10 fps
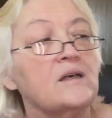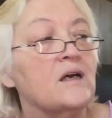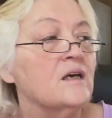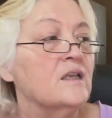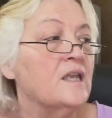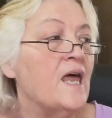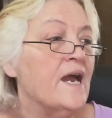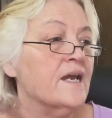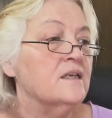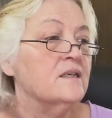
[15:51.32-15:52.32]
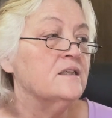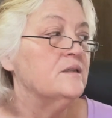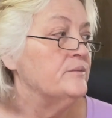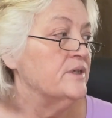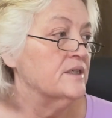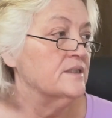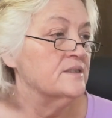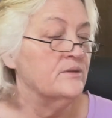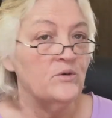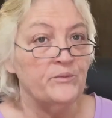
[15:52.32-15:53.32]
uh, lack because
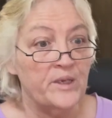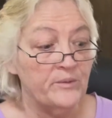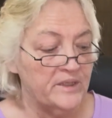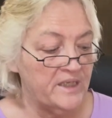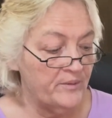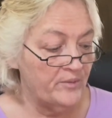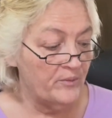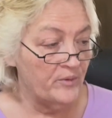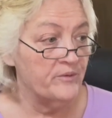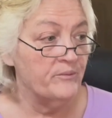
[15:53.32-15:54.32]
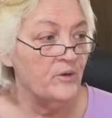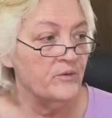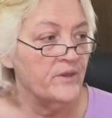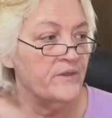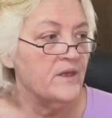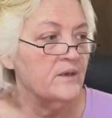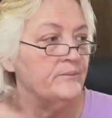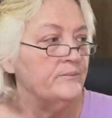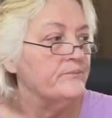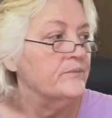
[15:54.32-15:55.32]
I won't be able to keep up with both of them.
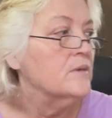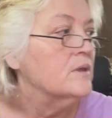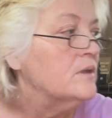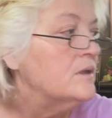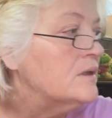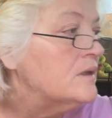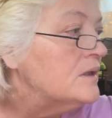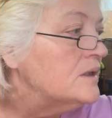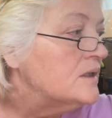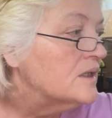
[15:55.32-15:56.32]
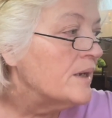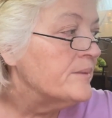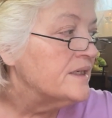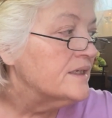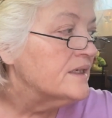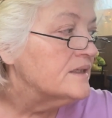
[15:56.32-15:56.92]
I mean,